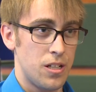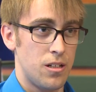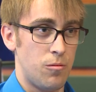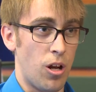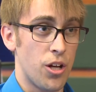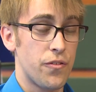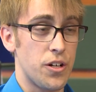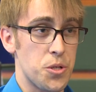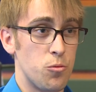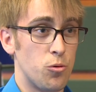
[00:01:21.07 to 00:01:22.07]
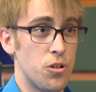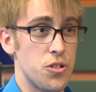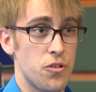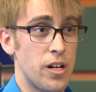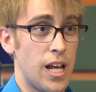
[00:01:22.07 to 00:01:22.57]
A lot of our small
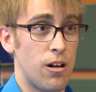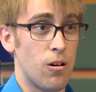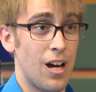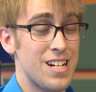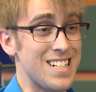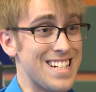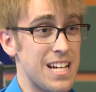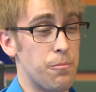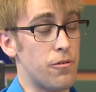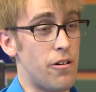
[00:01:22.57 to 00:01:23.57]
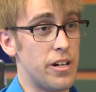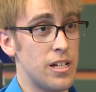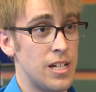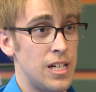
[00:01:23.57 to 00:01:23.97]
ones right now are actually temporary.